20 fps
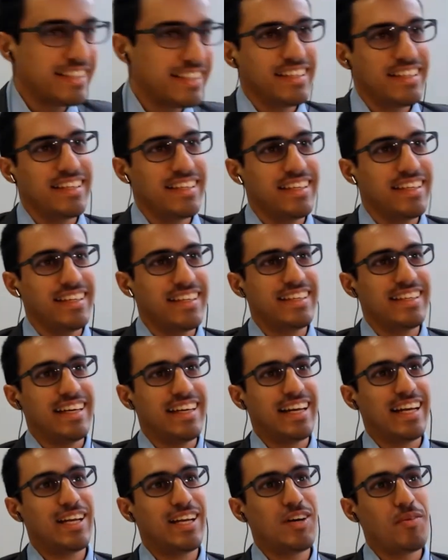It's
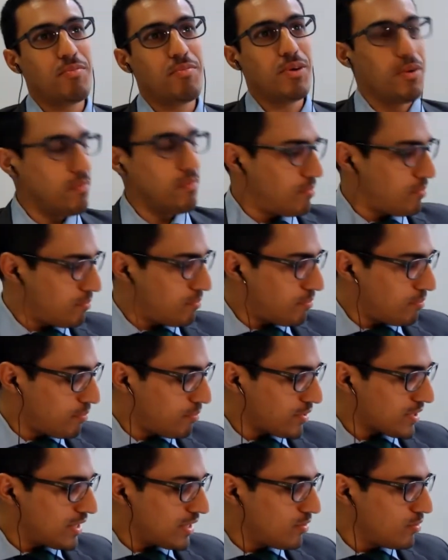a
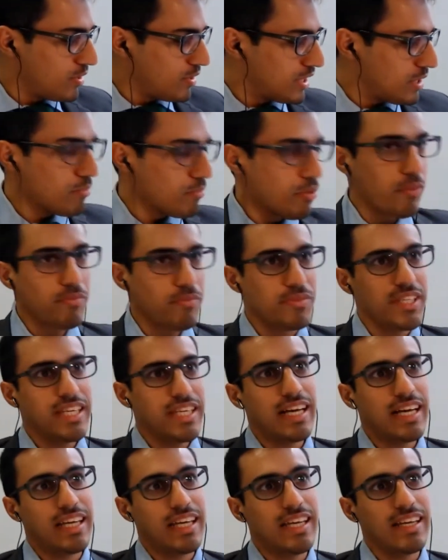bombarding of
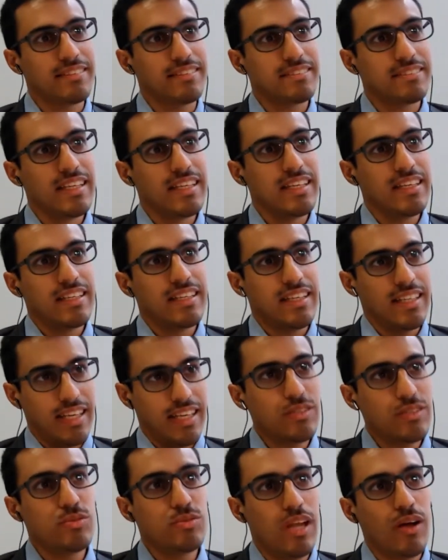questions.
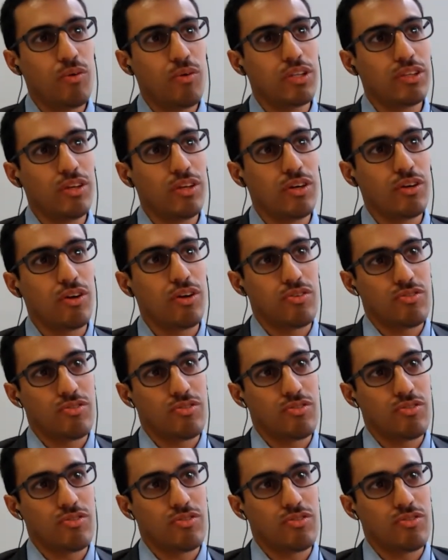I'll start with